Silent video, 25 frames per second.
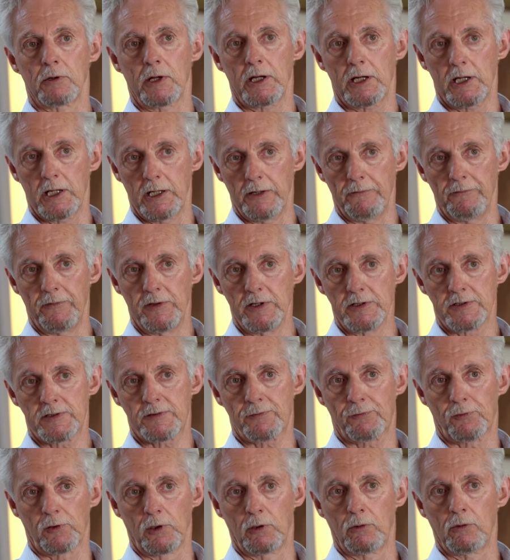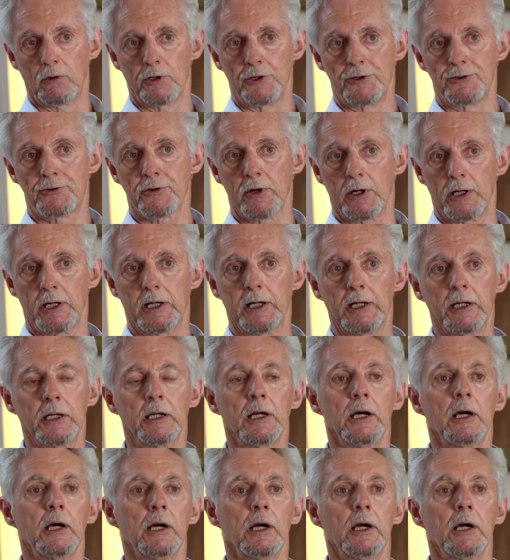to have this fluid drain.